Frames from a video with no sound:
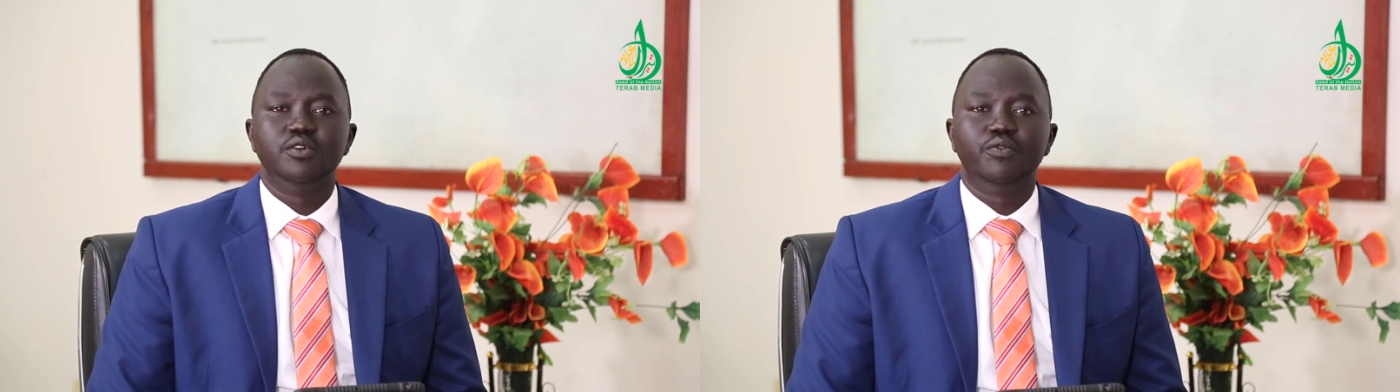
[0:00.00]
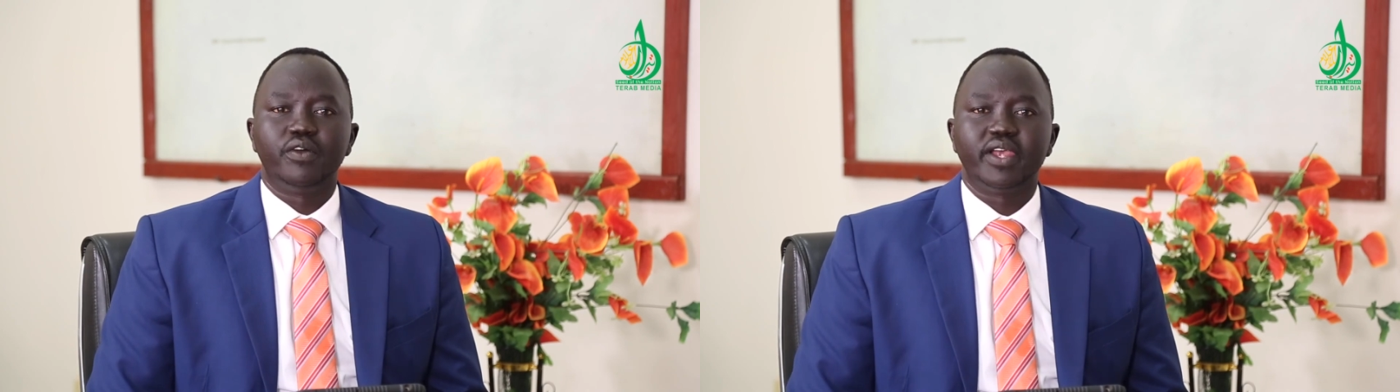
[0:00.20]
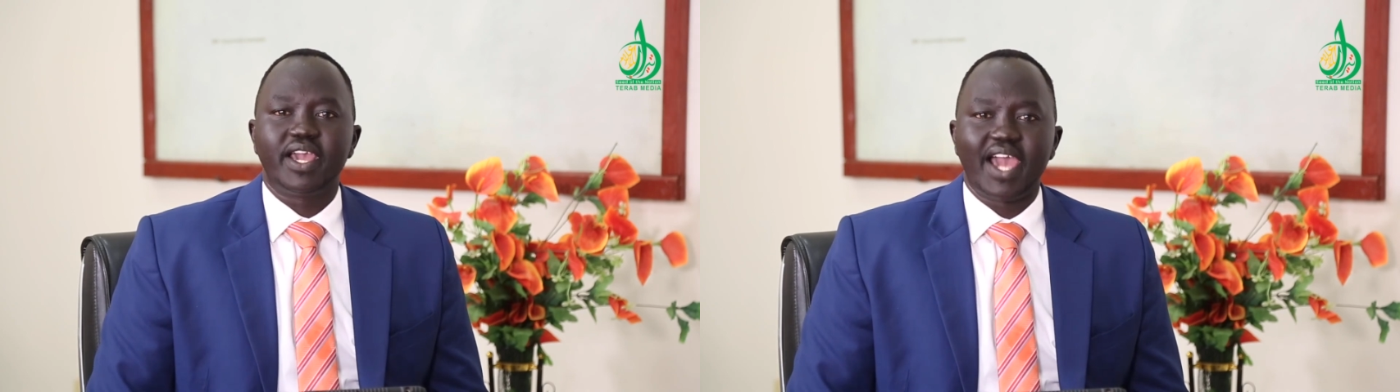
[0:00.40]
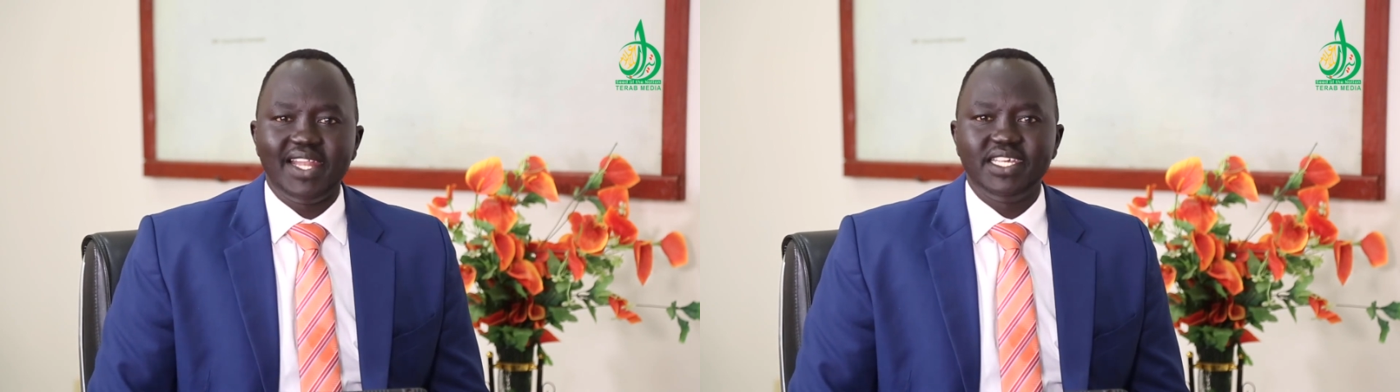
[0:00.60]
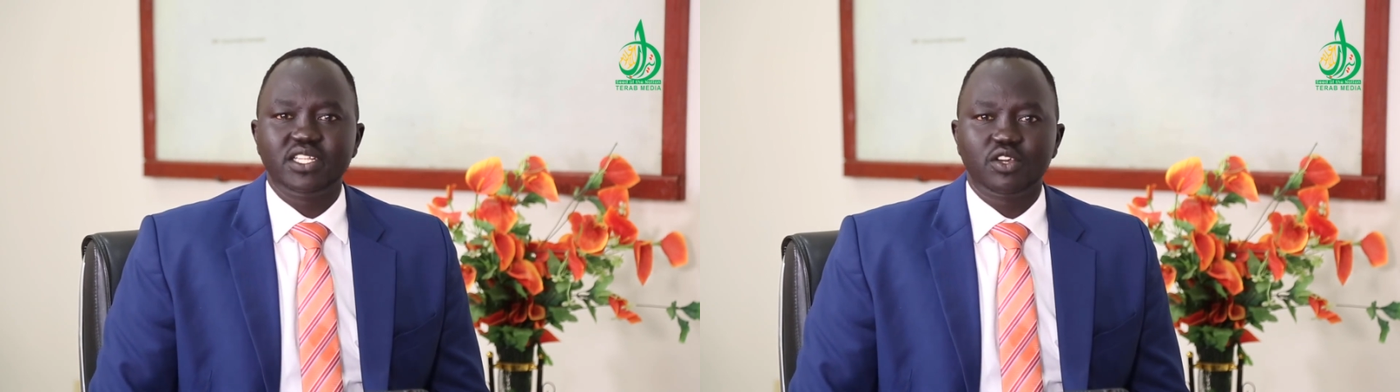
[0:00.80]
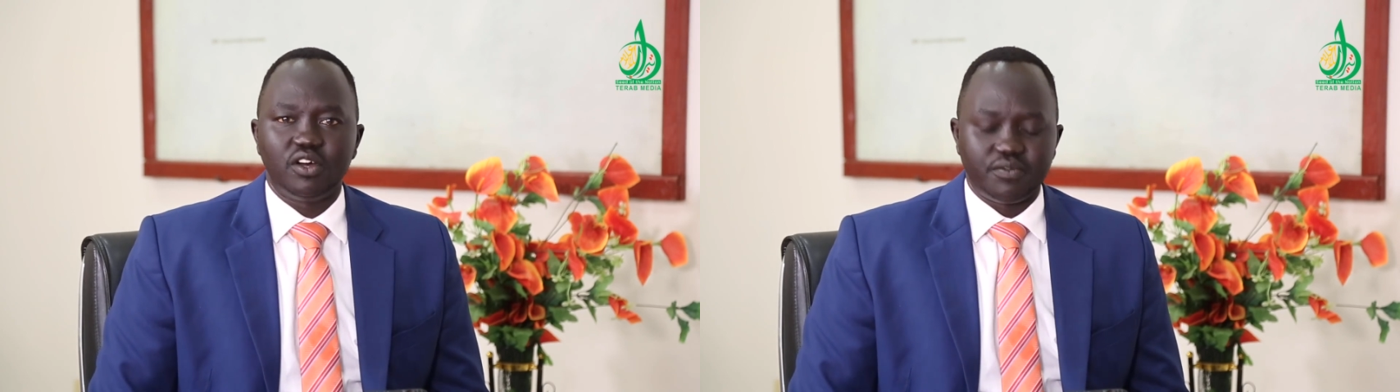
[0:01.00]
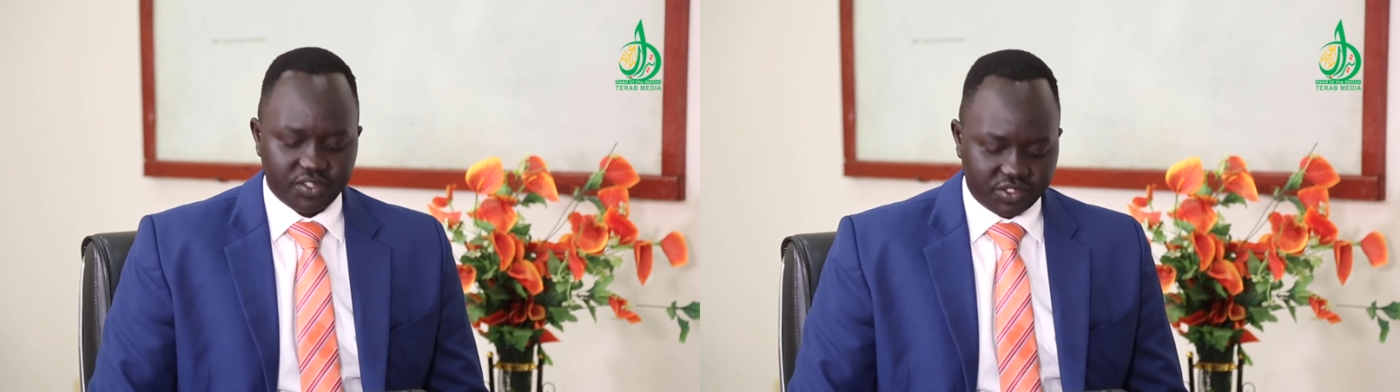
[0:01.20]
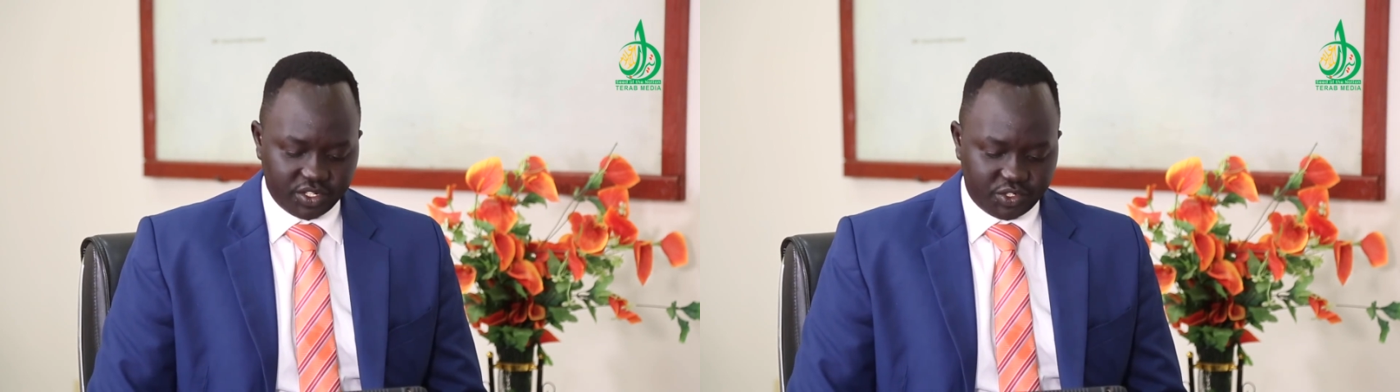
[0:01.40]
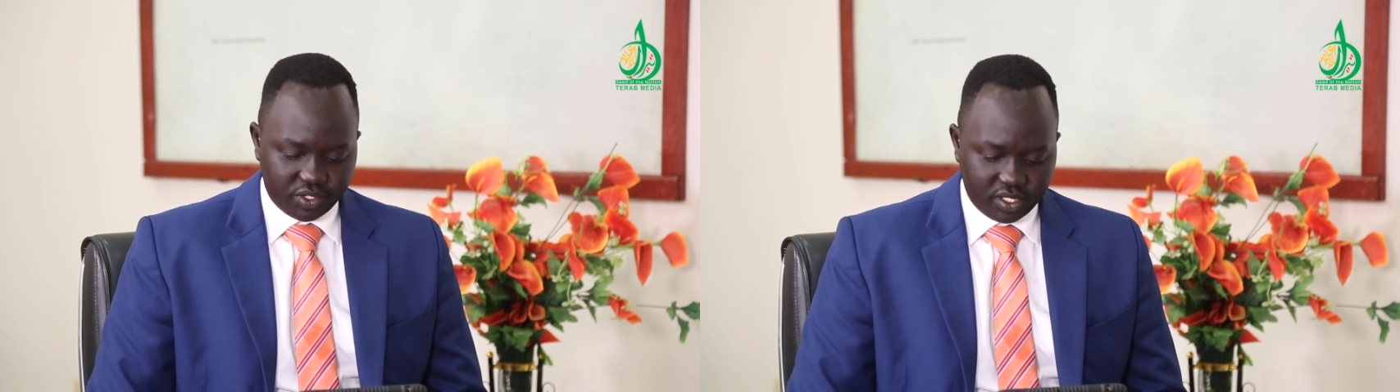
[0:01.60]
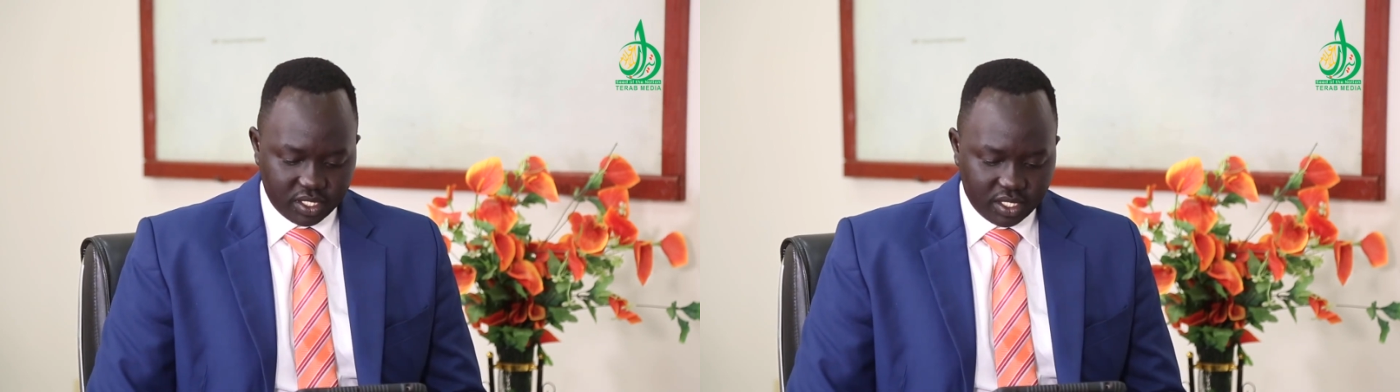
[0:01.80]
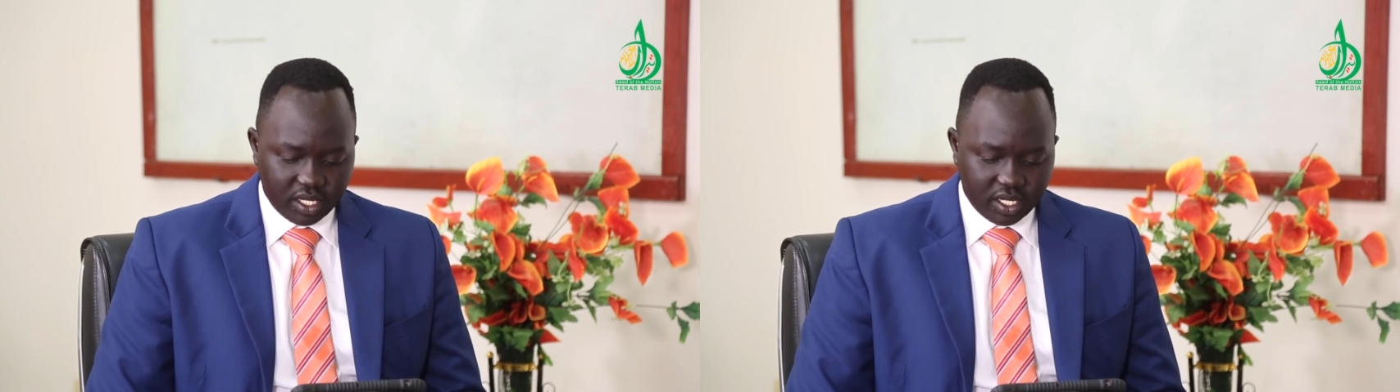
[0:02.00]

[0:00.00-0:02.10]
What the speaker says: for a candid conversation